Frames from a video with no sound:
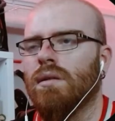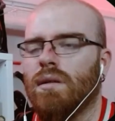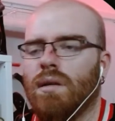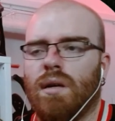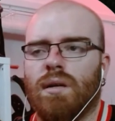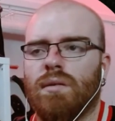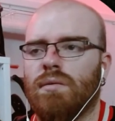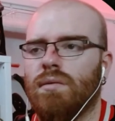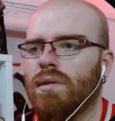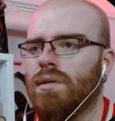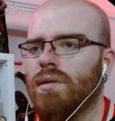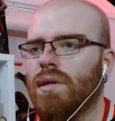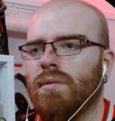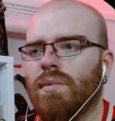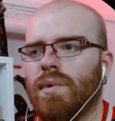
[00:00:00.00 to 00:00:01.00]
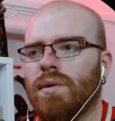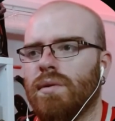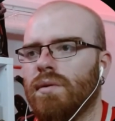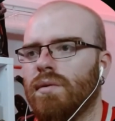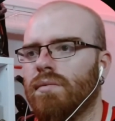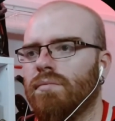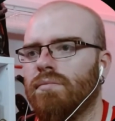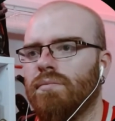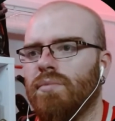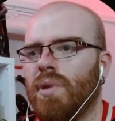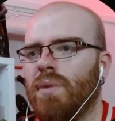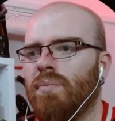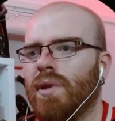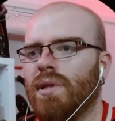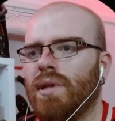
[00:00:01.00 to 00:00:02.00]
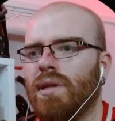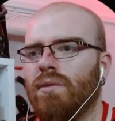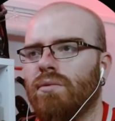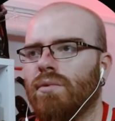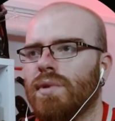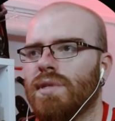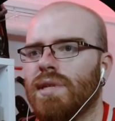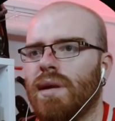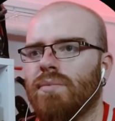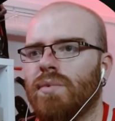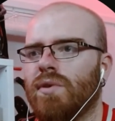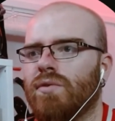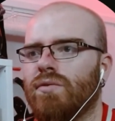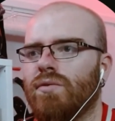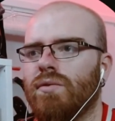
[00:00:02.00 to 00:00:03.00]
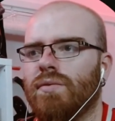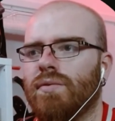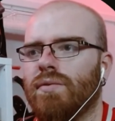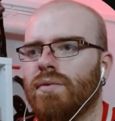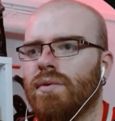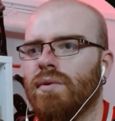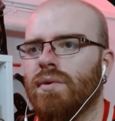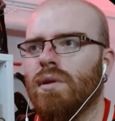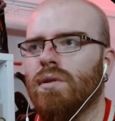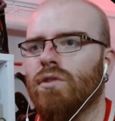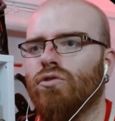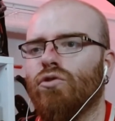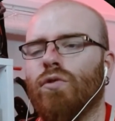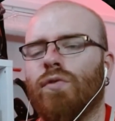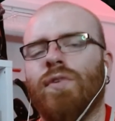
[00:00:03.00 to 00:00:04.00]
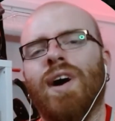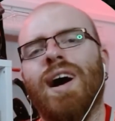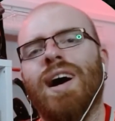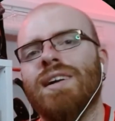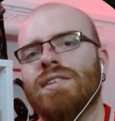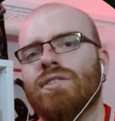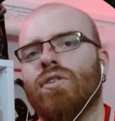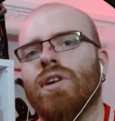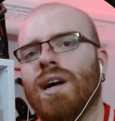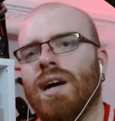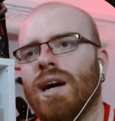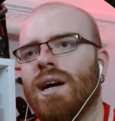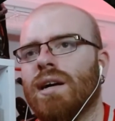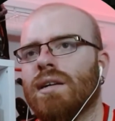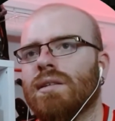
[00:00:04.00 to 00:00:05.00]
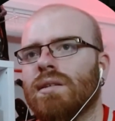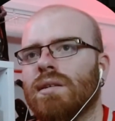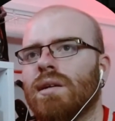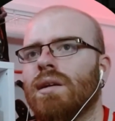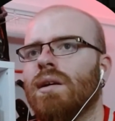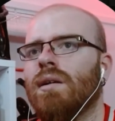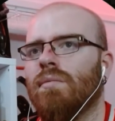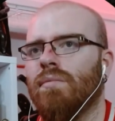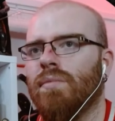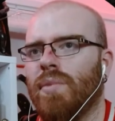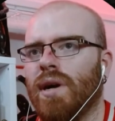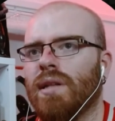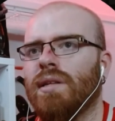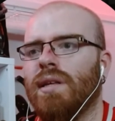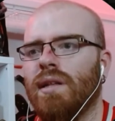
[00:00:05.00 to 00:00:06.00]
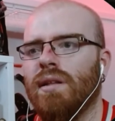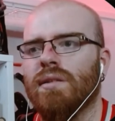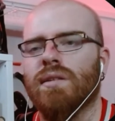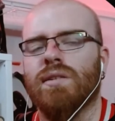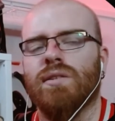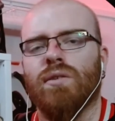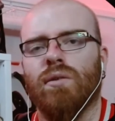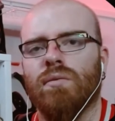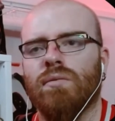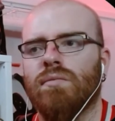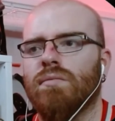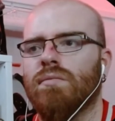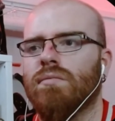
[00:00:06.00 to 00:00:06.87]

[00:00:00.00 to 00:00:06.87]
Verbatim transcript: Yeah, that's it, man. People, they need to accept the truth. The truth hurts on a heart, but heals the soul.